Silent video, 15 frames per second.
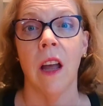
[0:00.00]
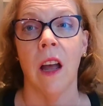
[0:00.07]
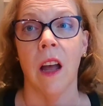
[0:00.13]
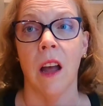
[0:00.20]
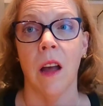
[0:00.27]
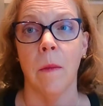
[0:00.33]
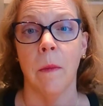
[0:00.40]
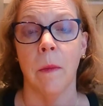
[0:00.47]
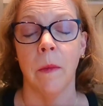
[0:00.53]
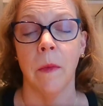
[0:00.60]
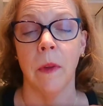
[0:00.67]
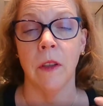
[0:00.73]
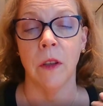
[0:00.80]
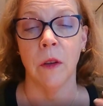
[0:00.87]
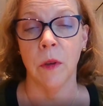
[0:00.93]

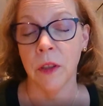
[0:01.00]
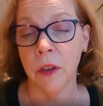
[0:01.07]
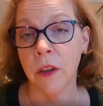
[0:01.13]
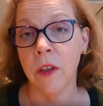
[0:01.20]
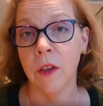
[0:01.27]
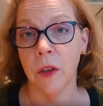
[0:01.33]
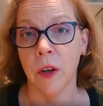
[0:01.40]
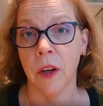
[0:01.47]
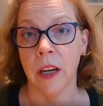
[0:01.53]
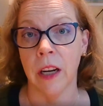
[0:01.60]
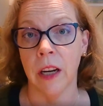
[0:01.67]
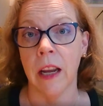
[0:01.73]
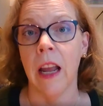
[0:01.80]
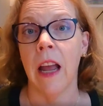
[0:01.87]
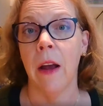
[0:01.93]
to a certain
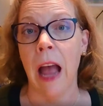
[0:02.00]
degree